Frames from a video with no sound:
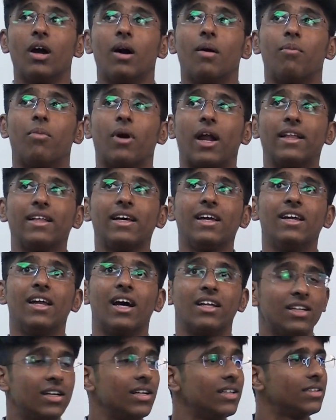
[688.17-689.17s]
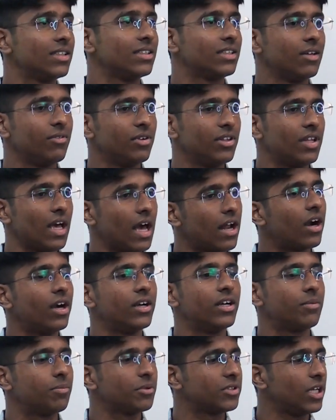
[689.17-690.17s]
But I think Netherlands has given their
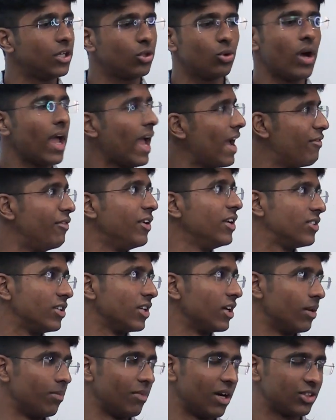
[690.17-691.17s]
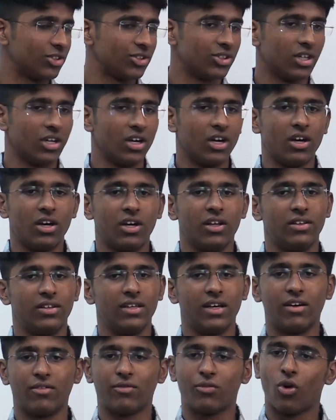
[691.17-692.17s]
100% to every single match. They
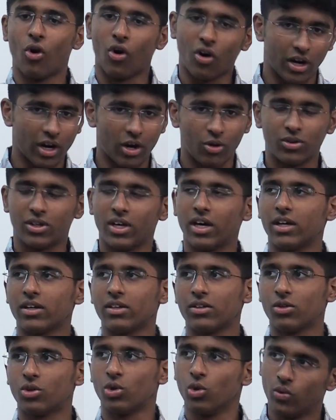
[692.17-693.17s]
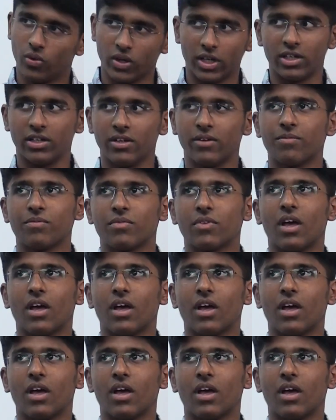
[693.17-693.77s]
have gone out there to win.